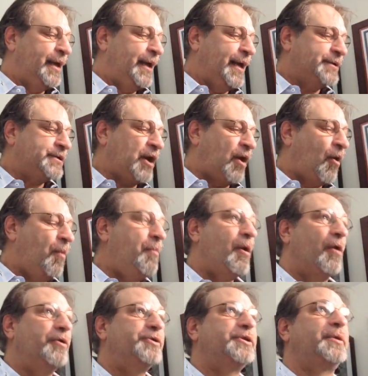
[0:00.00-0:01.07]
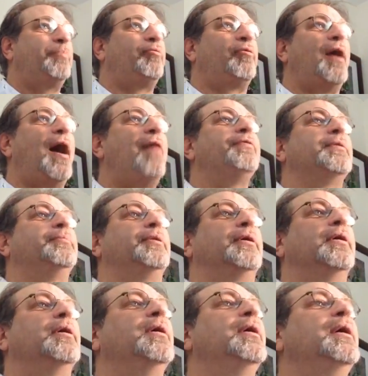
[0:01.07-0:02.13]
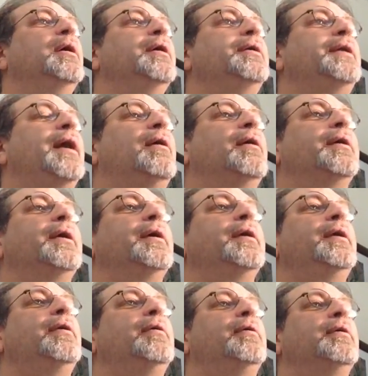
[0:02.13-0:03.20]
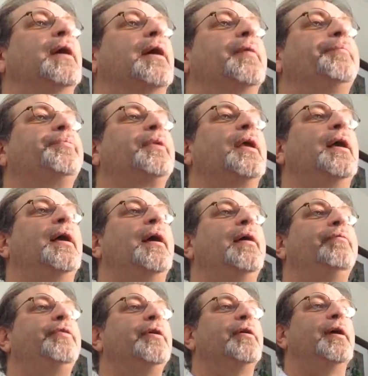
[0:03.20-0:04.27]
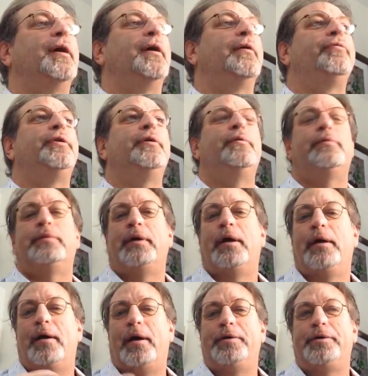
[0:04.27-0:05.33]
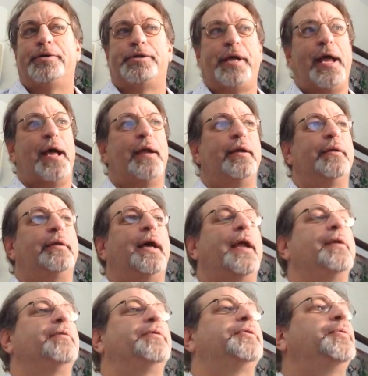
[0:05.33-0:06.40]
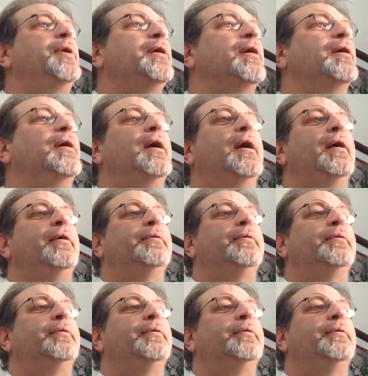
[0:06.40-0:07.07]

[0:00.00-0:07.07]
it's almost profitable. Now, you know, look, if you understand that Twitter,